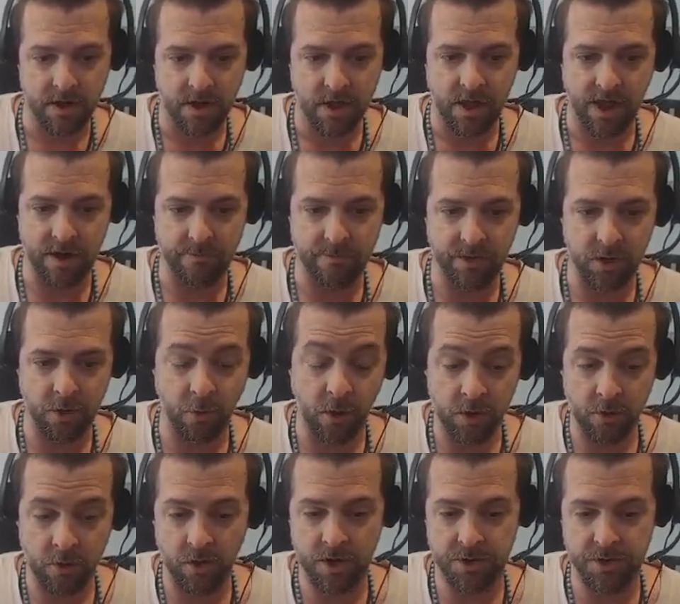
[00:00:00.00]
And I'm like, what
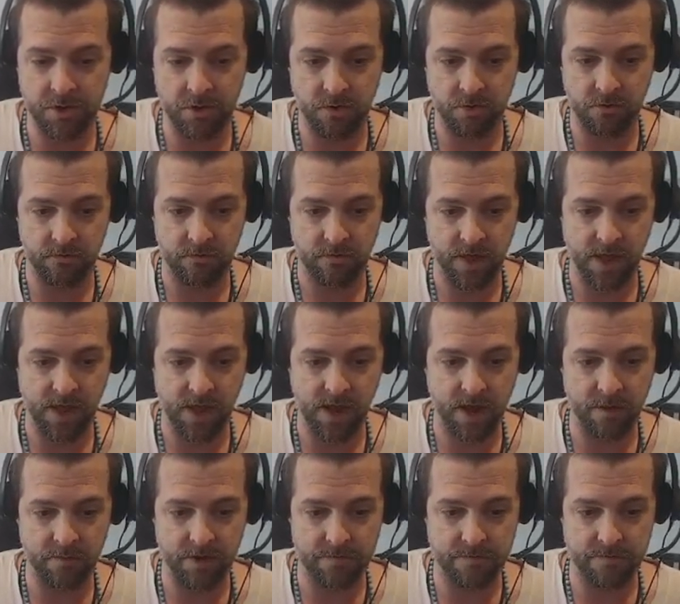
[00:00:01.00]
do I do? And I'm
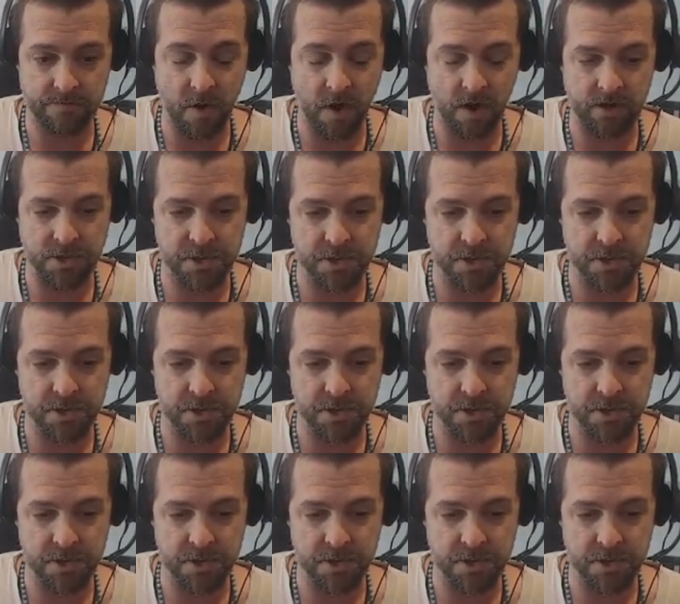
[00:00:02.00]
like, fuck.